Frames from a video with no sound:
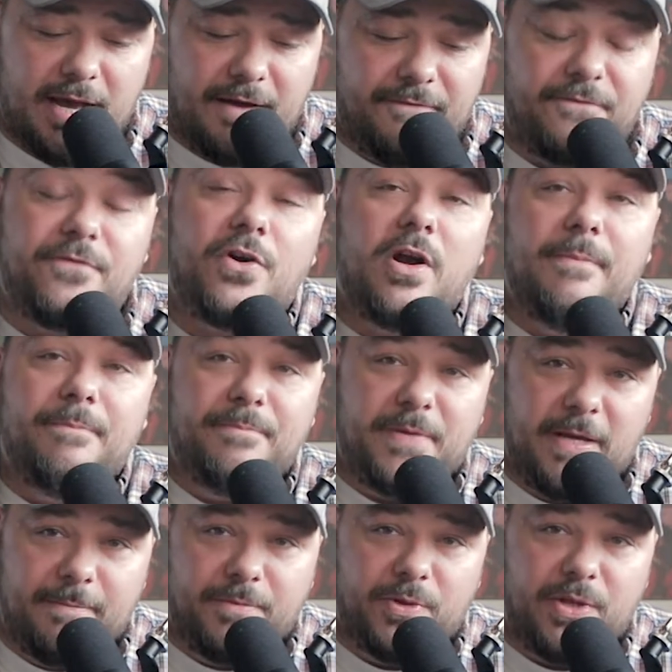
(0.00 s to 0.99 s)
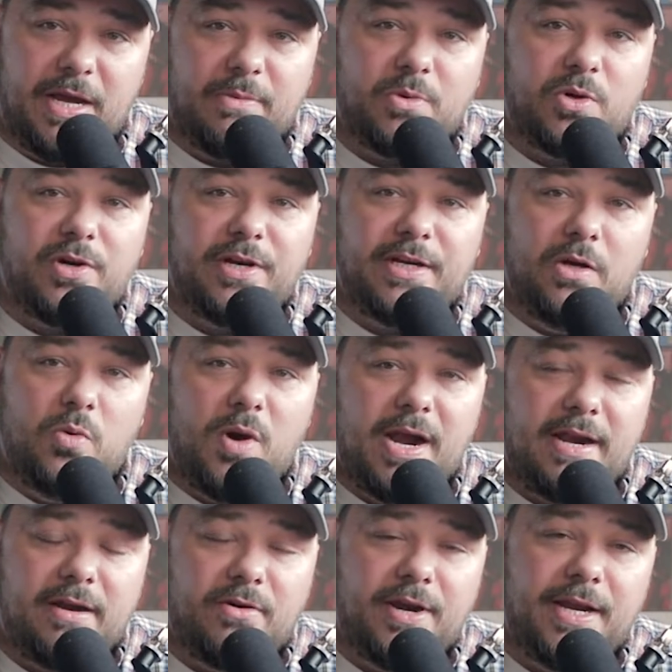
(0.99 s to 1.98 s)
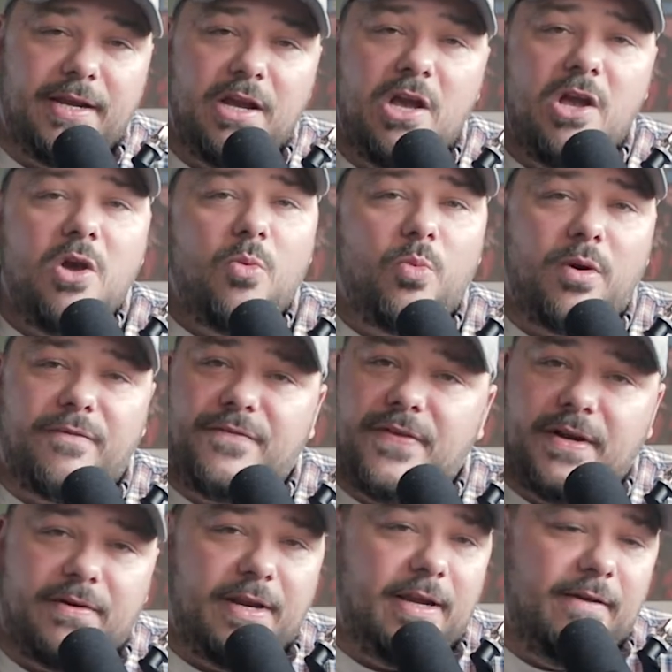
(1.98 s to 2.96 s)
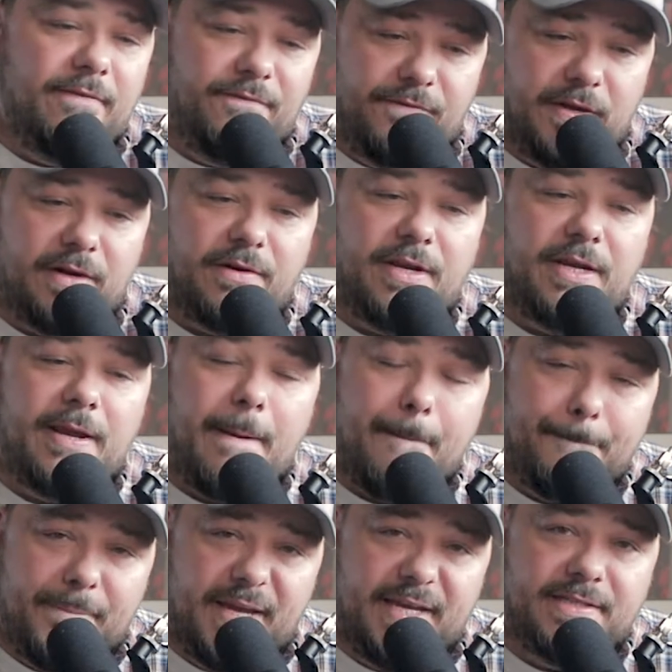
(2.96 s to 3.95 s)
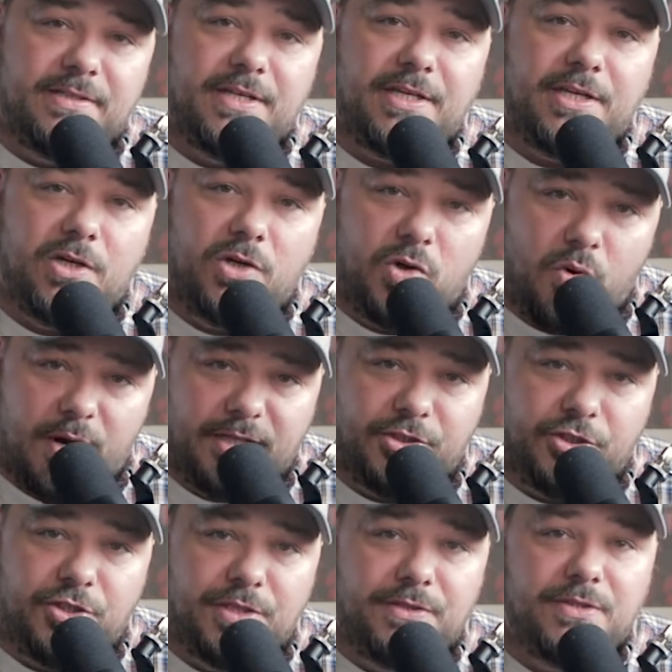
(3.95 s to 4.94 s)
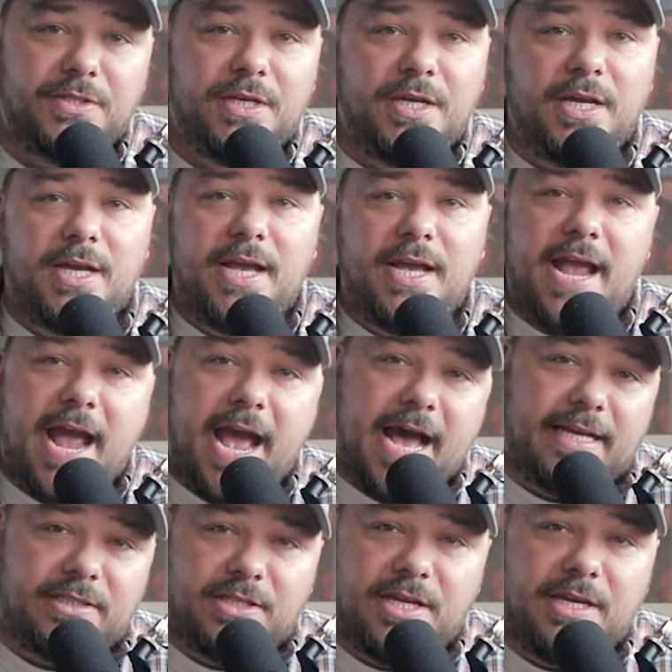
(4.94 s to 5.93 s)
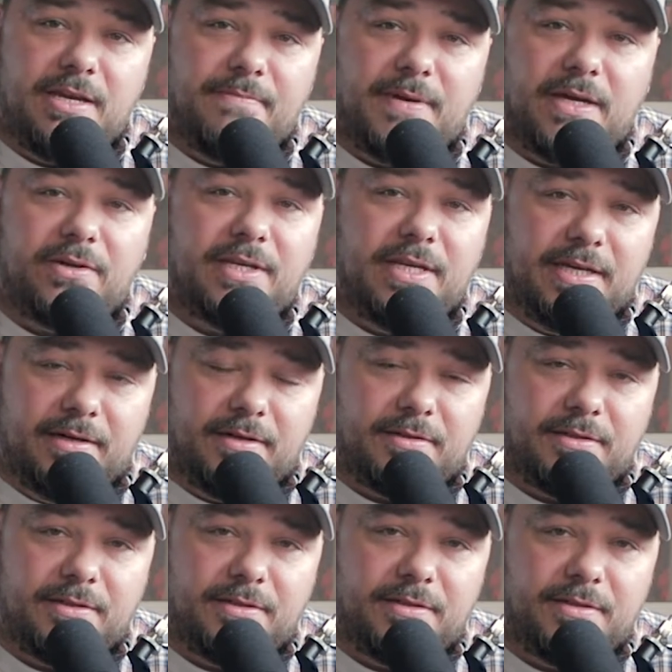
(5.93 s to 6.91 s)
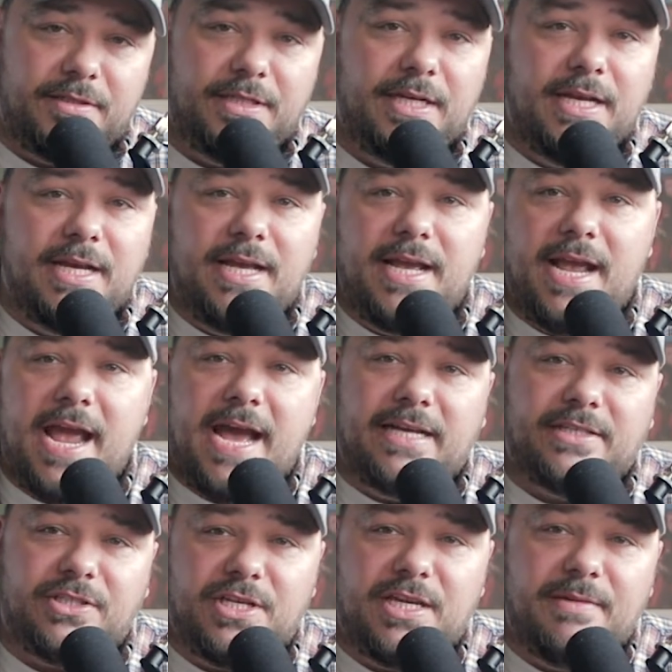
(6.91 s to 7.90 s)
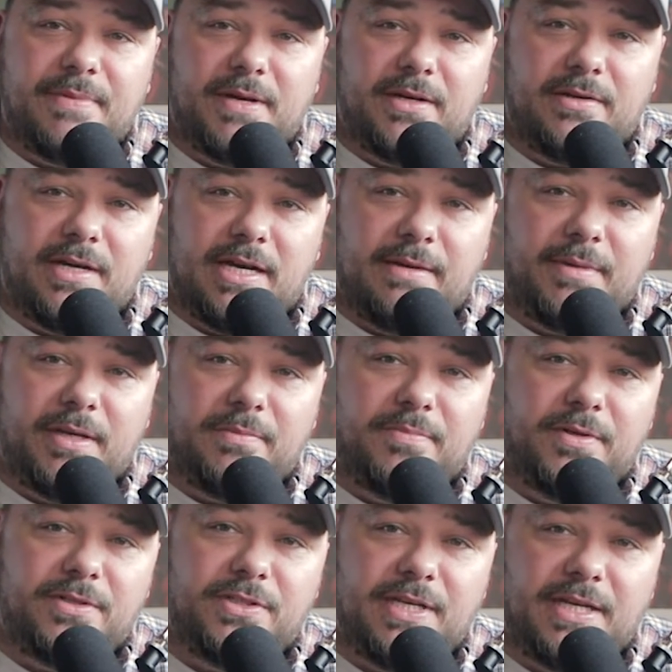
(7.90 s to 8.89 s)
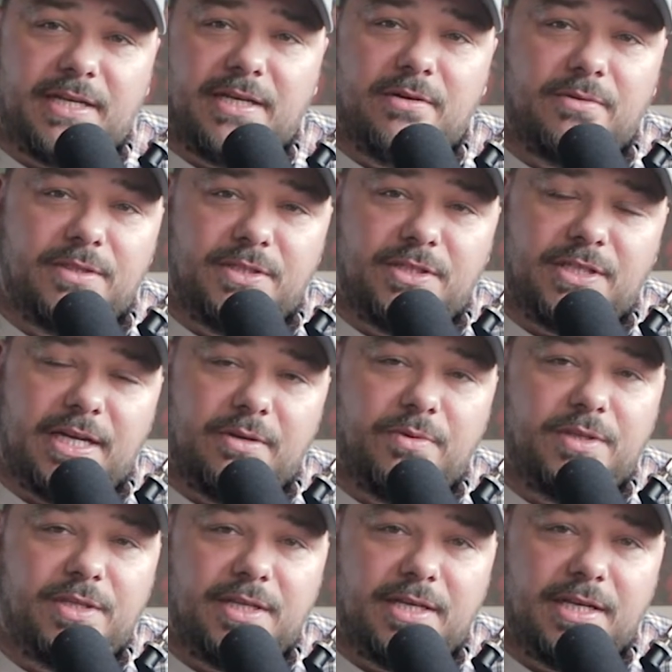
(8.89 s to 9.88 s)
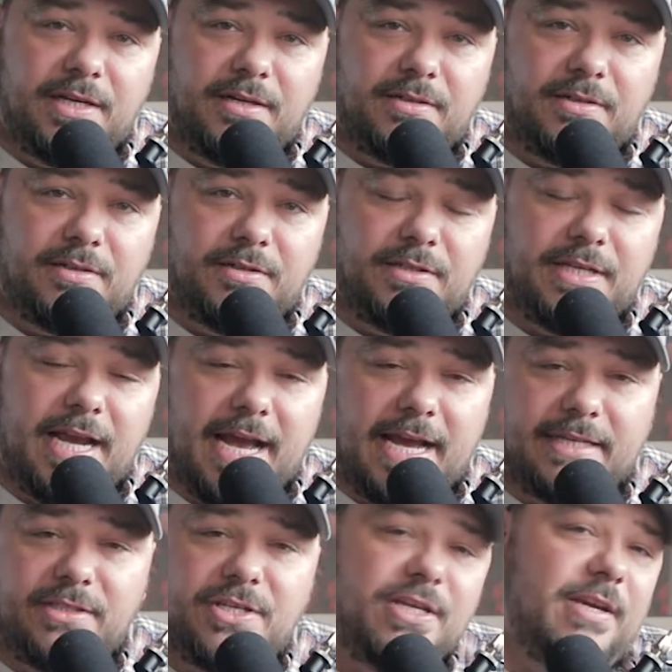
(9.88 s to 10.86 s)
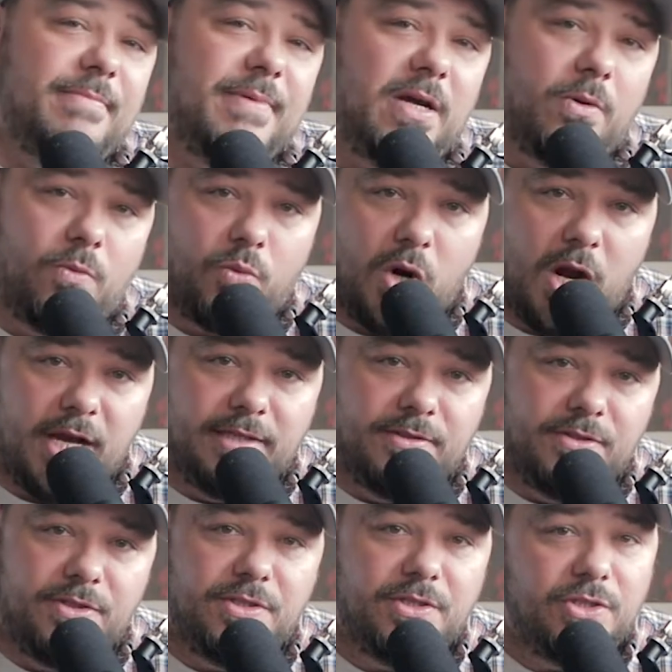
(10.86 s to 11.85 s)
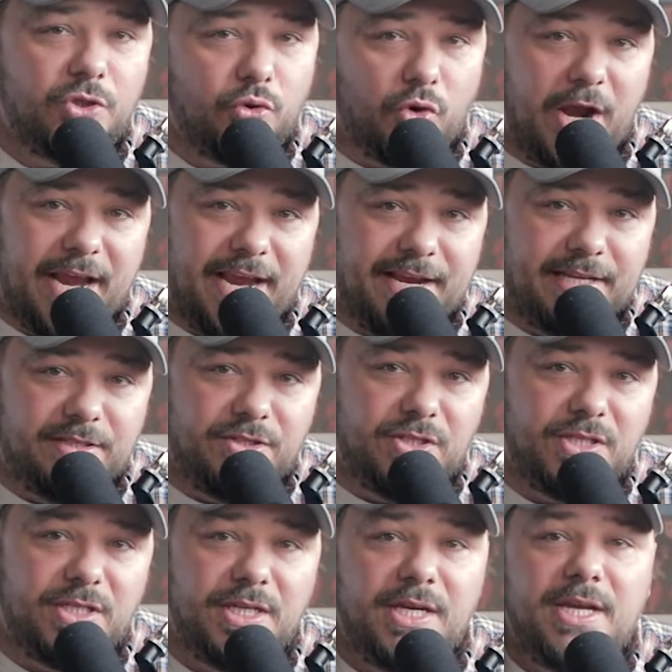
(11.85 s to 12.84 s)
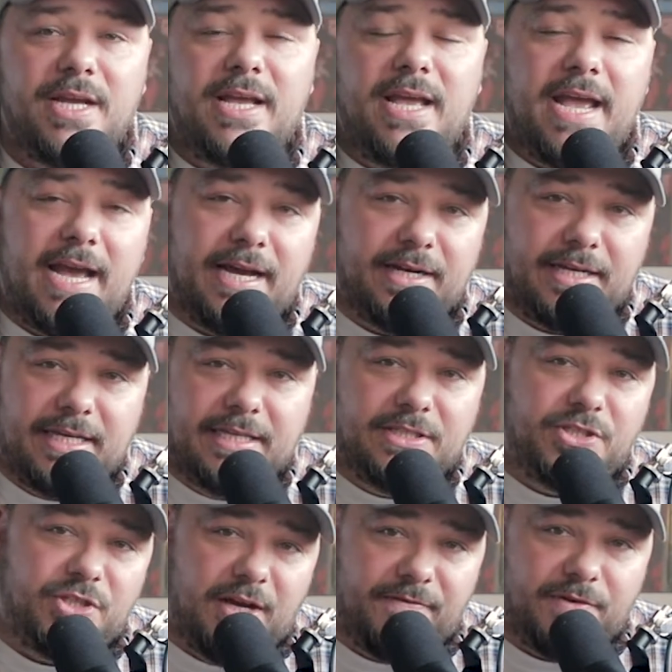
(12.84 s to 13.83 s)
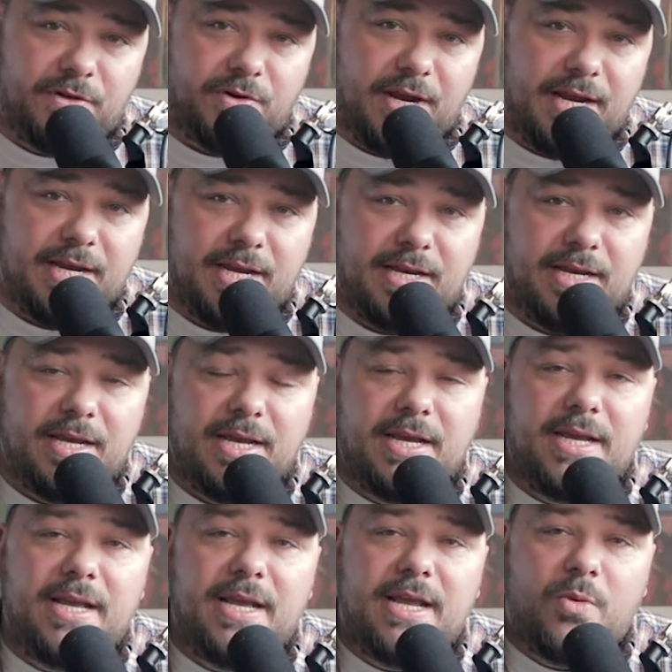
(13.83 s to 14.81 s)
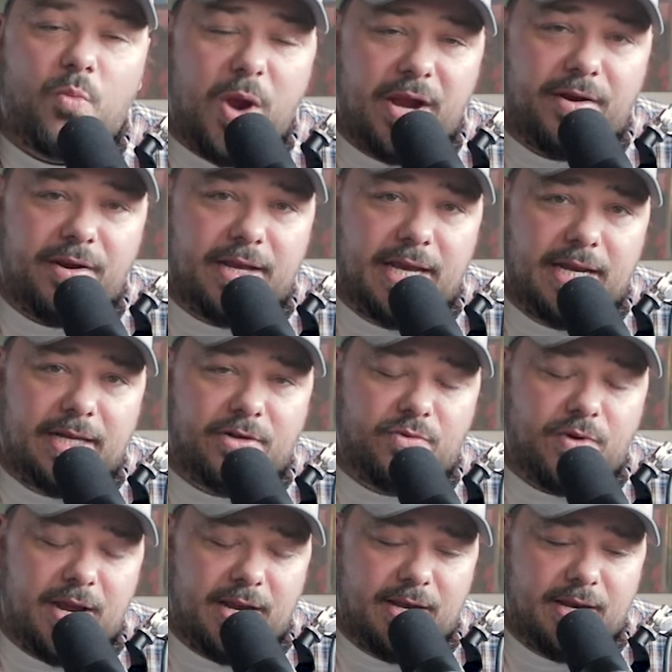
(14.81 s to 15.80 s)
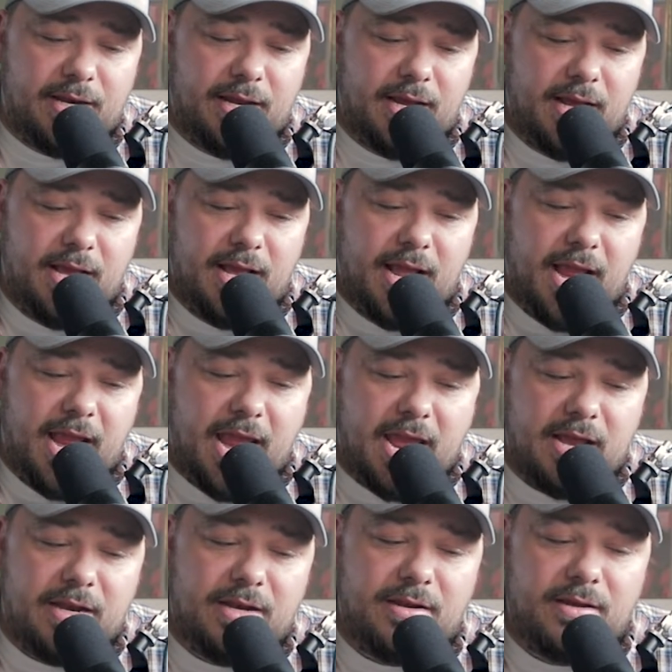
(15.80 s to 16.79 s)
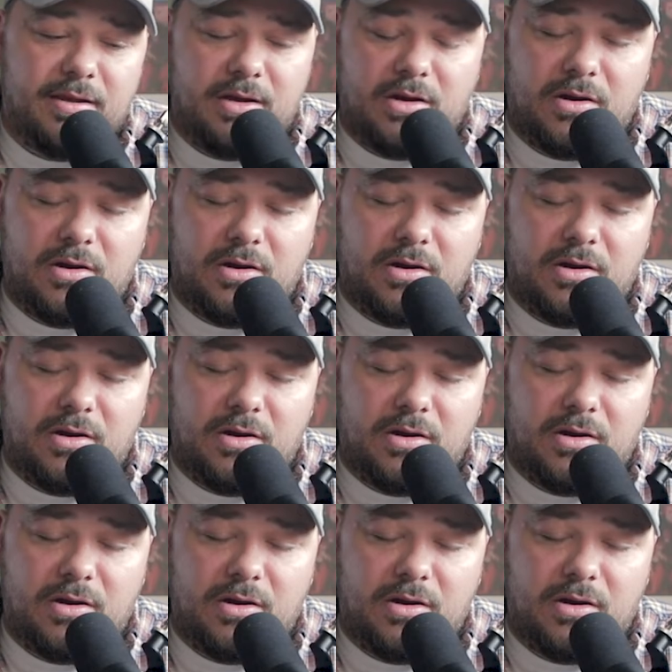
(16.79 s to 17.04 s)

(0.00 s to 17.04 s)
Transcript: from people that were inquiring were very, very basic questions, asking about characters, asking about comic books that coincide with the characters, asking about runs, grades, how to get stuff graded, where to get it graded, and